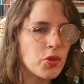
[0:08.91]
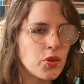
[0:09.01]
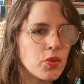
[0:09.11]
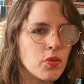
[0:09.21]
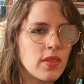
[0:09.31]

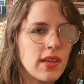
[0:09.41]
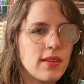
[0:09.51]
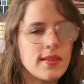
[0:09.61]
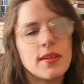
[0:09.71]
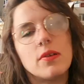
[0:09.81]
to the
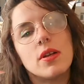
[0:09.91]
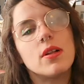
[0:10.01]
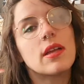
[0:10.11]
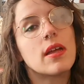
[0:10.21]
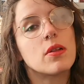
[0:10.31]

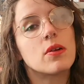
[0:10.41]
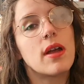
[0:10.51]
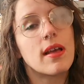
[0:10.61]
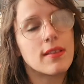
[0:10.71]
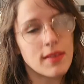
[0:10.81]
serial
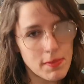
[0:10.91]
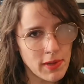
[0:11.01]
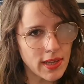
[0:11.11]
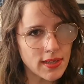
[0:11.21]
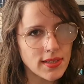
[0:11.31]
killer
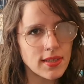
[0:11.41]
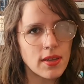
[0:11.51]
exhibit,